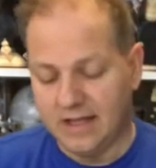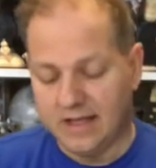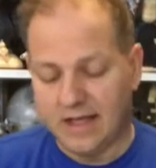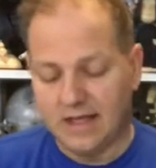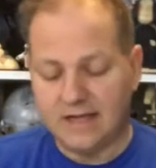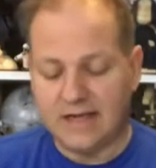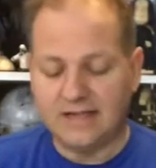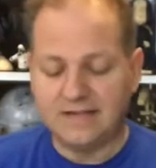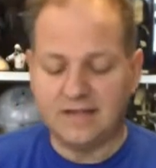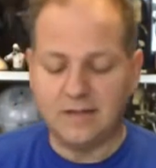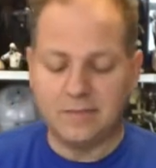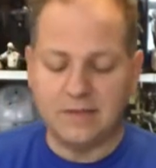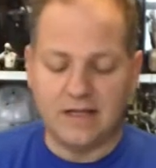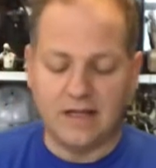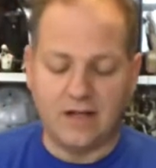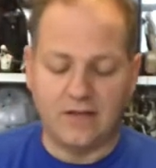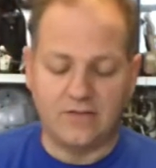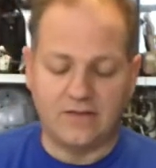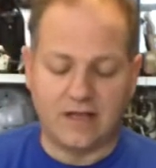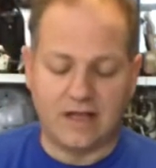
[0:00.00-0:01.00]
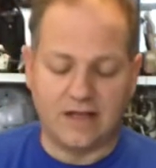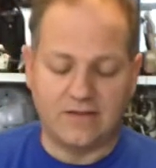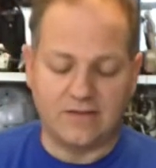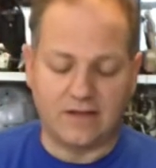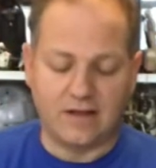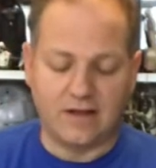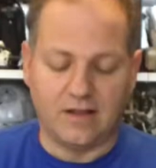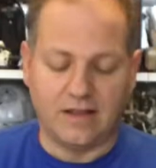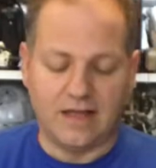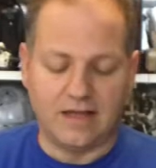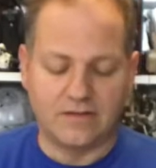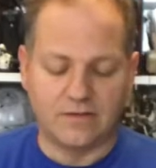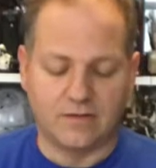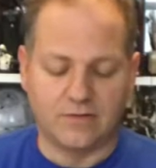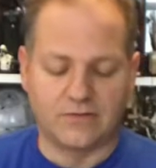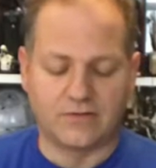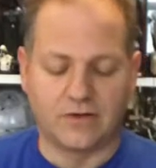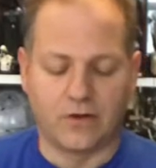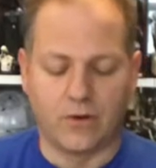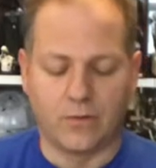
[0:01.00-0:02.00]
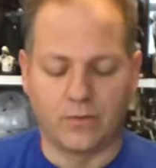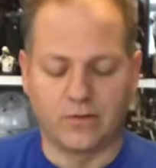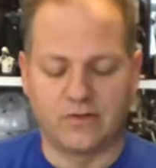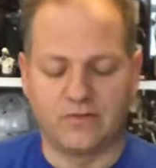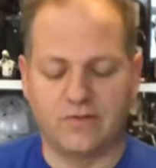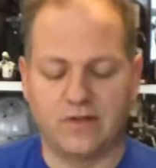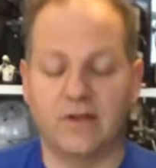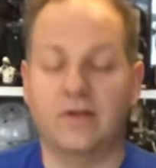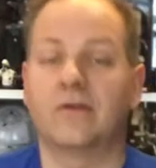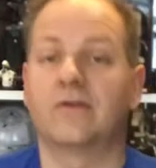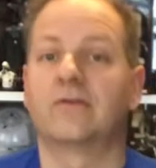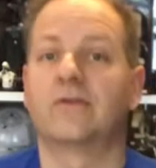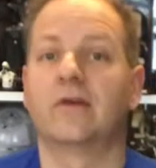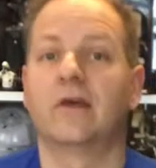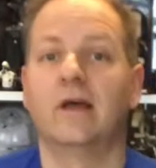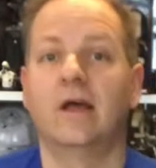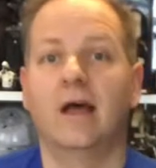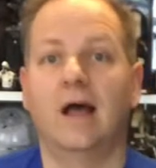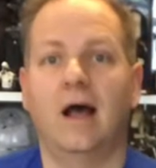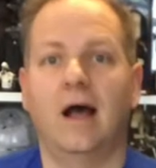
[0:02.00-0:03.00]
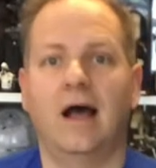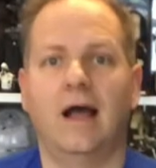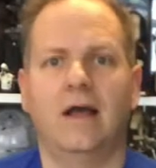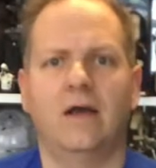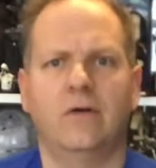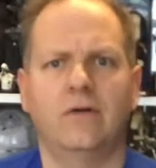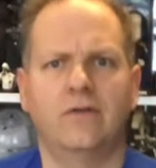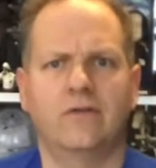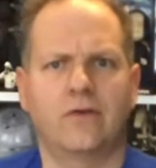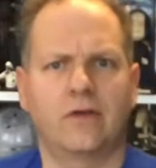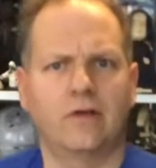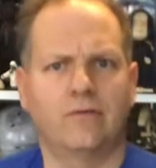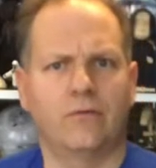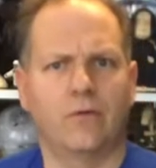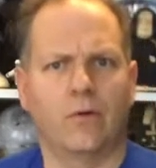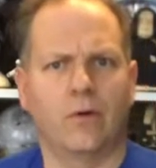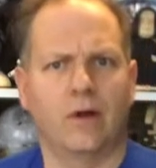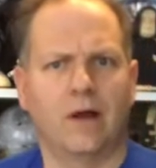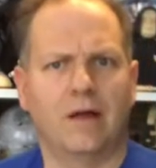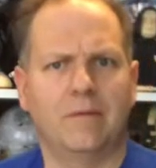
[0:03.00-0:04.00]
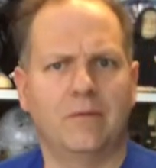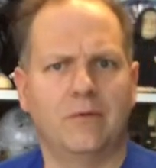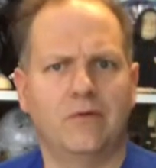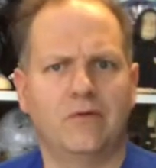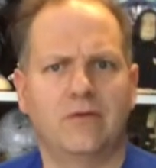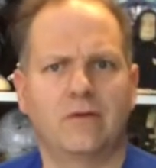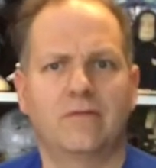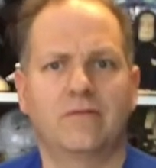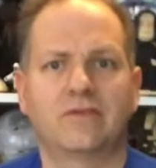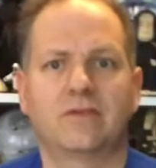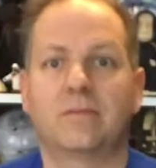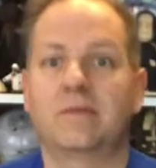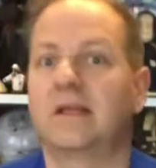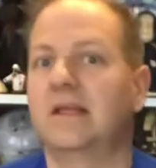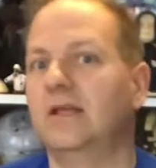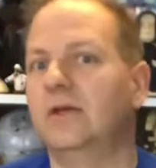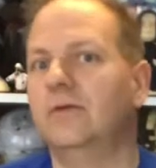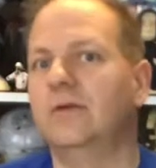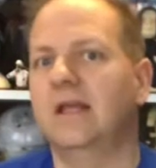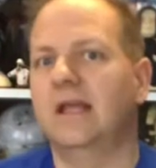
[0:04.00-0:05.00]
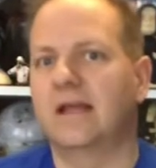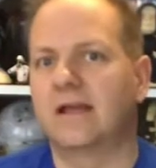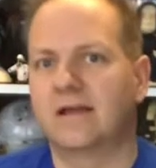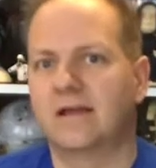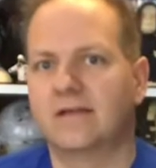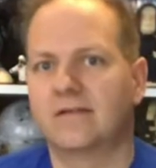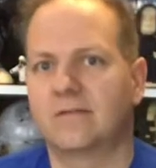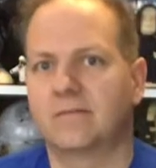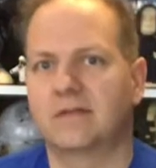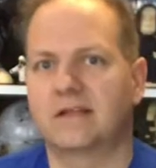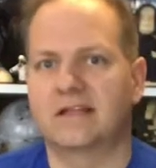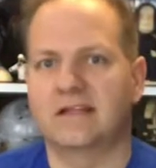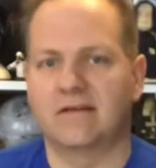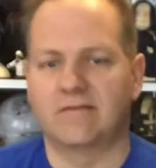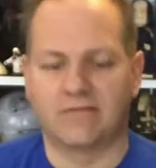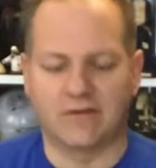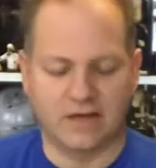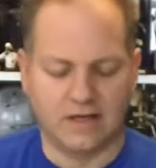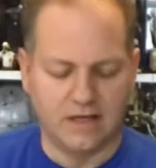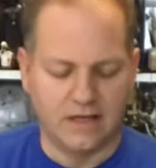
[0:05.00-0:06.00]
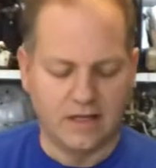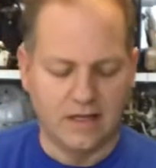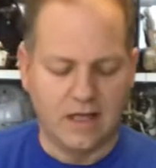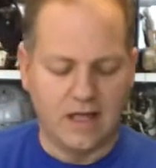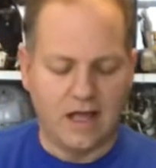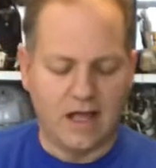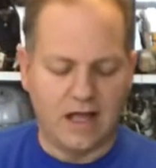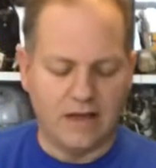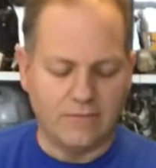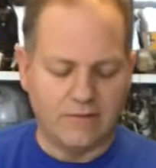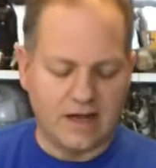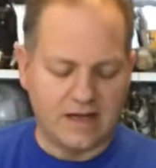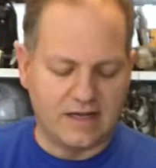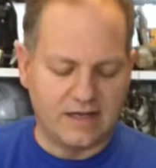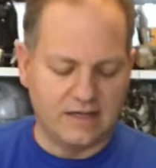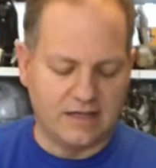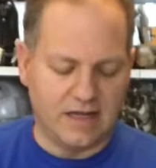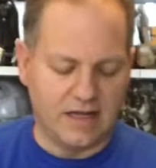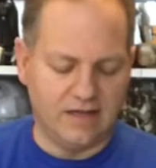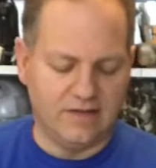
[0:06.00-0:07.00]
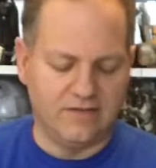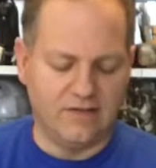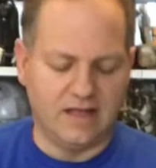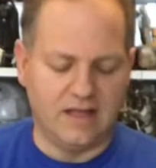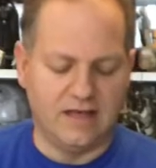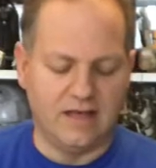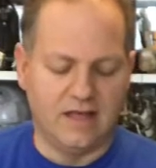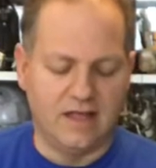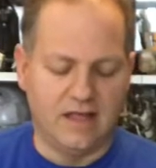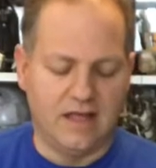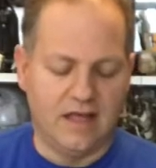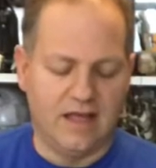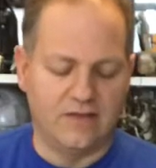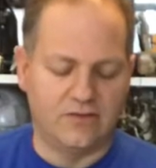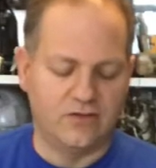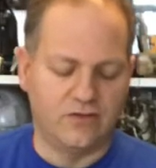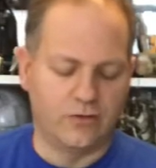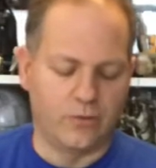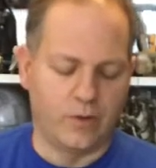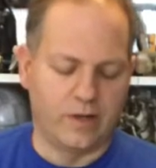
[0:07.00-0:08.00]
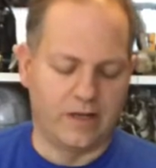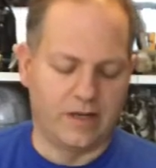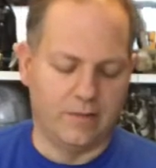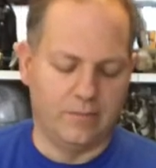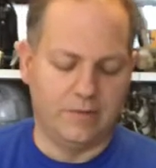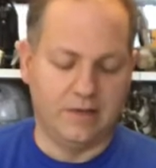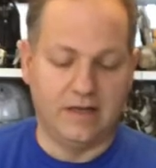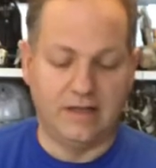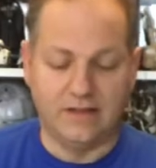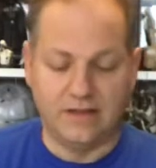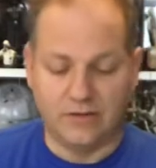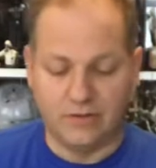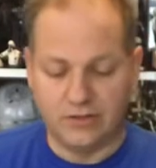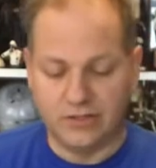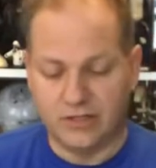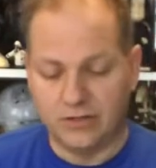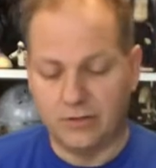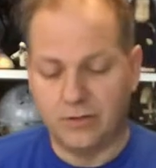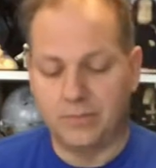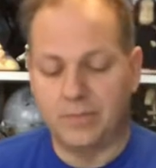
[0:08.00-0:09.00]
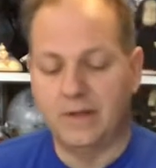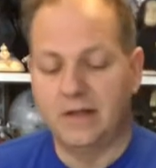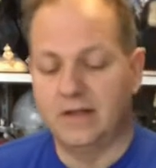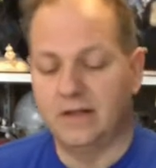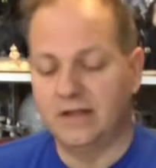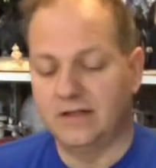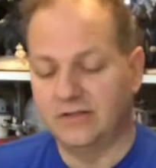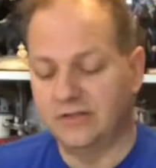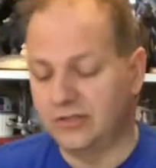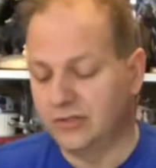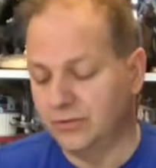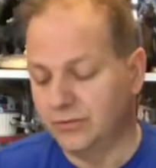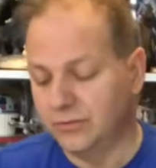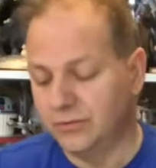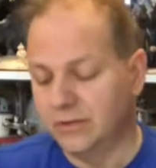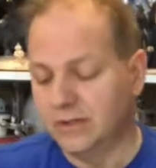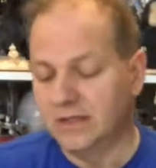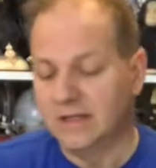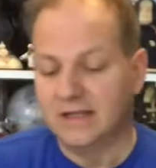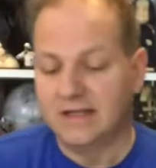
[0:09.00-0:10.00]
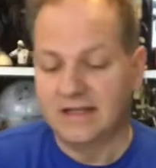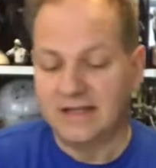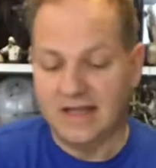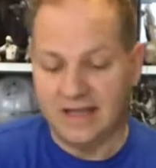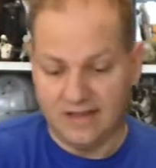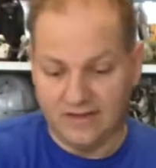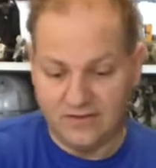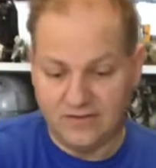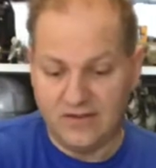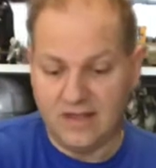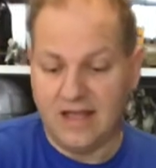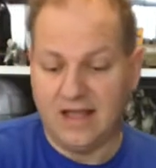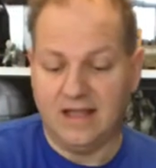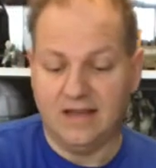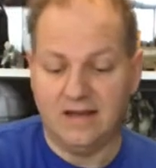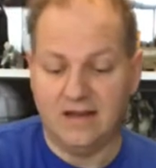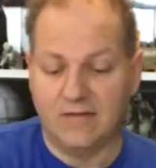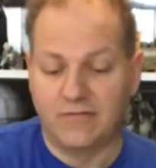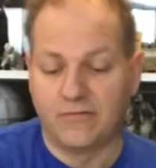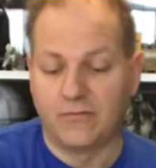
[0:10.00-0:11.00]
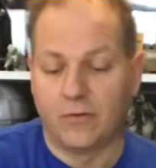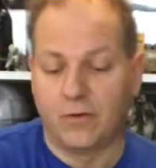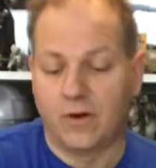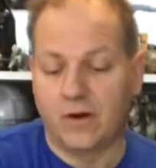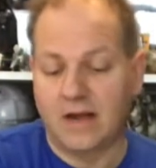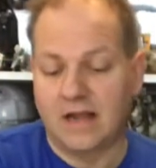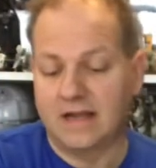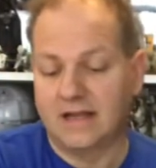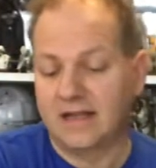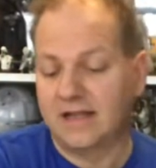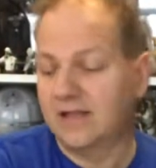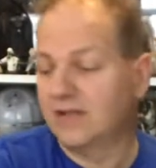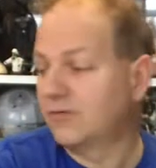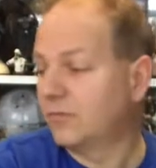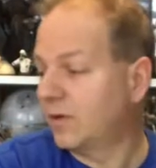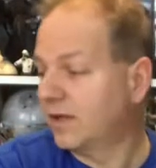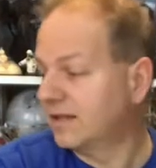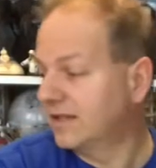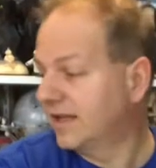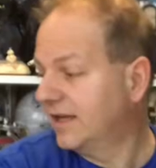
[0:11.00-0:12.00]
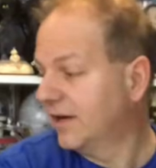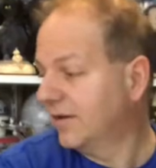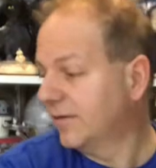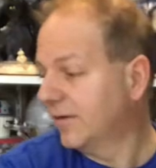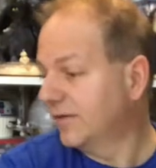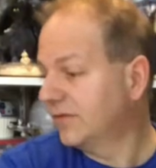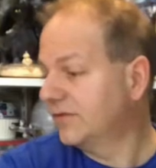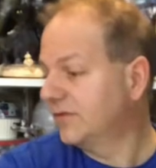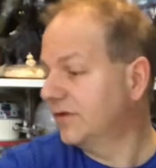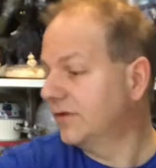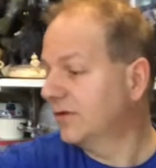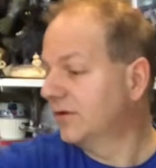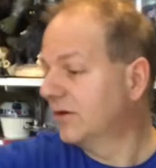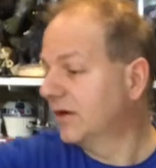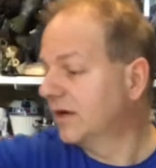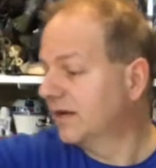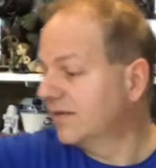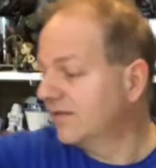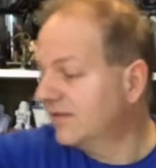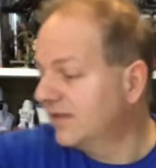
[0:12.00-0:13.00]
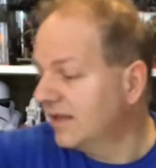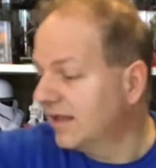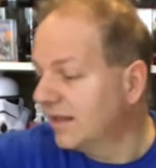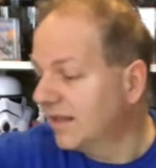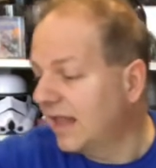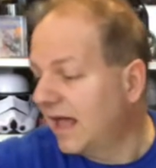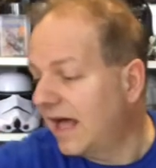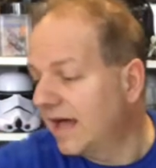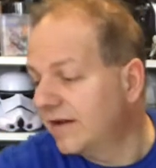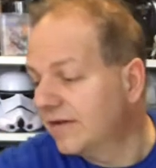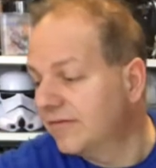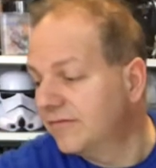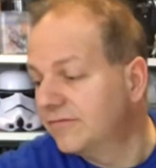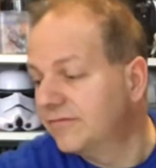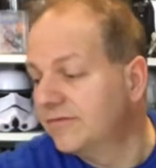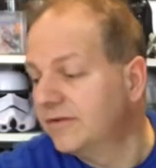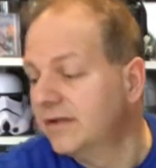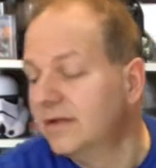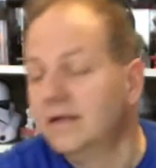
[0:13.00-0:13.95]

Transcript: And that's something else, like as a collector of Star Wars figures, I'm always looking for something unique, something different. I recognize that as a toy company, they're appealing to kids, and the kids want the heroes. So you're going to see a lot of,